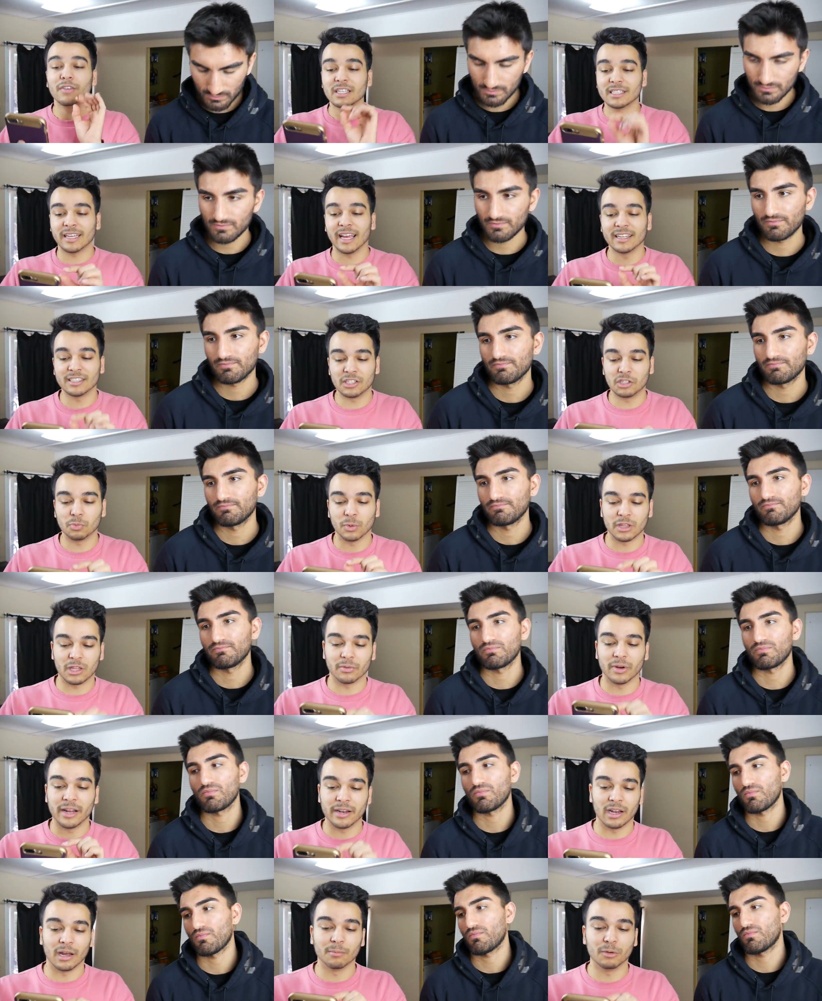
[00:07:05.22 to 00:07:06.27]
Speaker 1: of us guesses what the
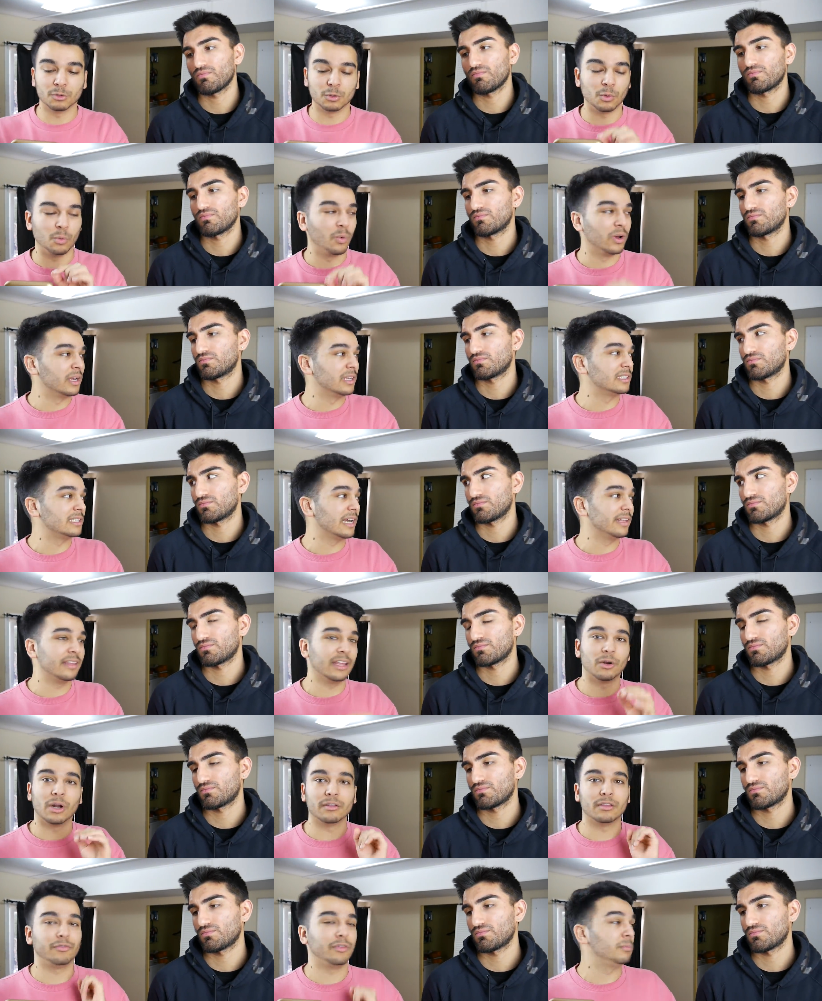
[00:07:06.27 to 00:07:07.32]
right number between 1 and 10, they
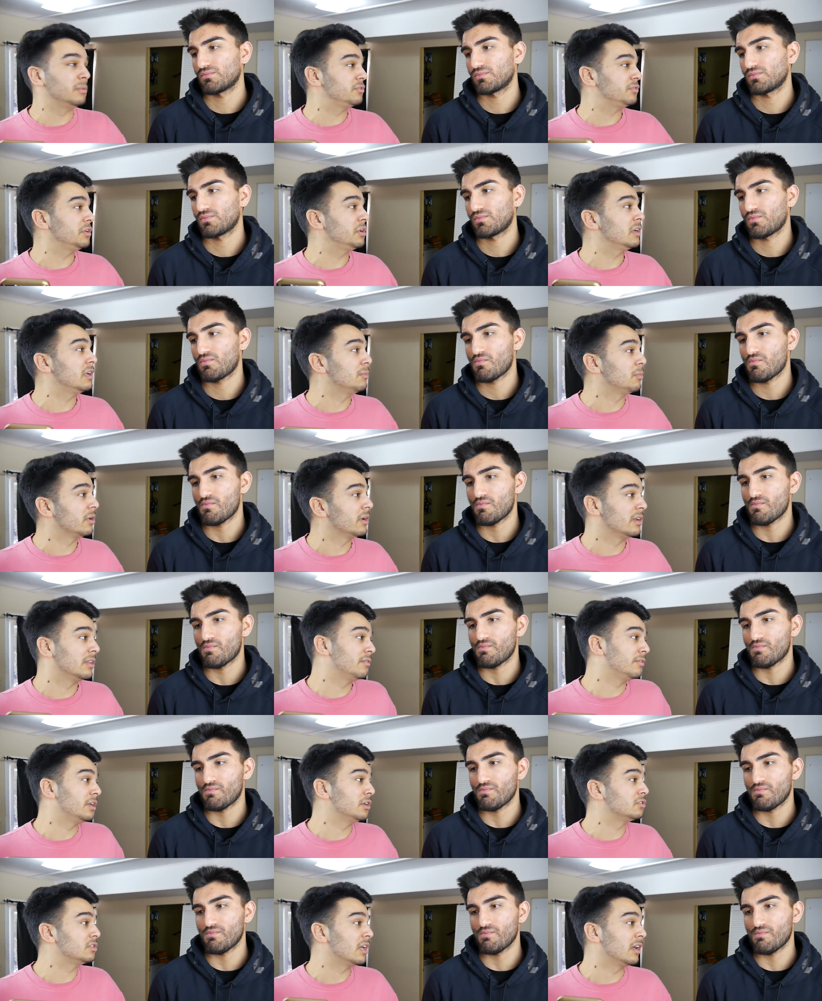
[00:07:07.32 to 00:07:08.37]
don't have to film this video anymore, and the
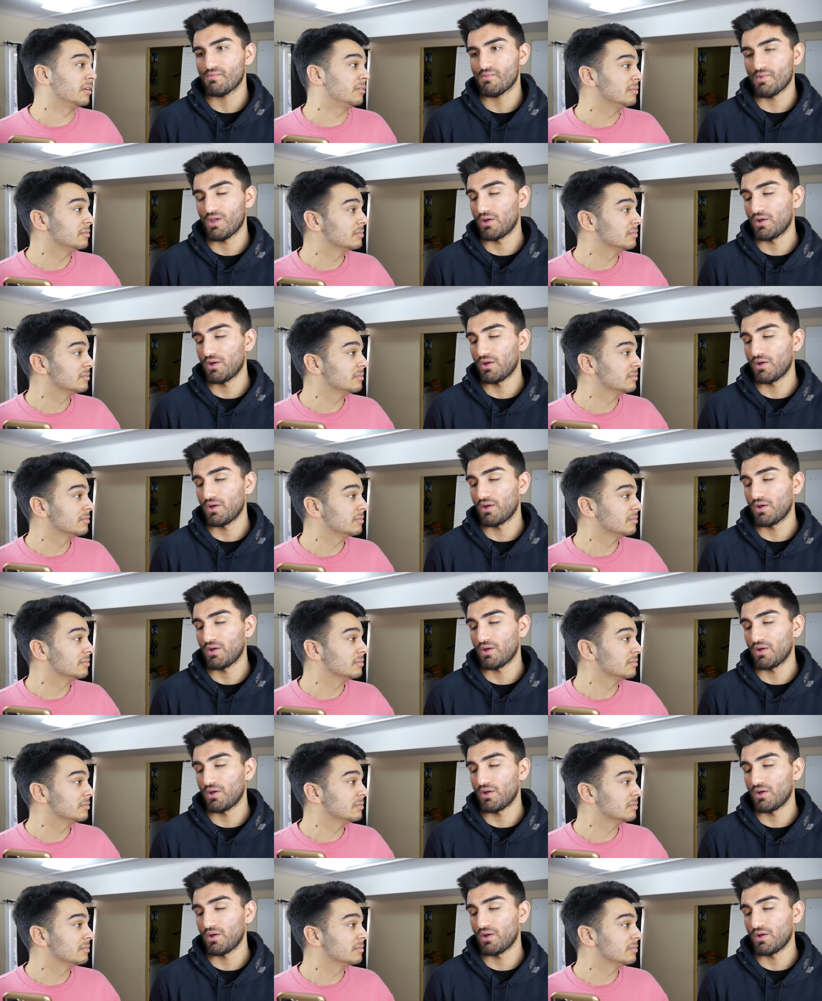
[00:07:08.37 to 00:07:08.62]
video's done.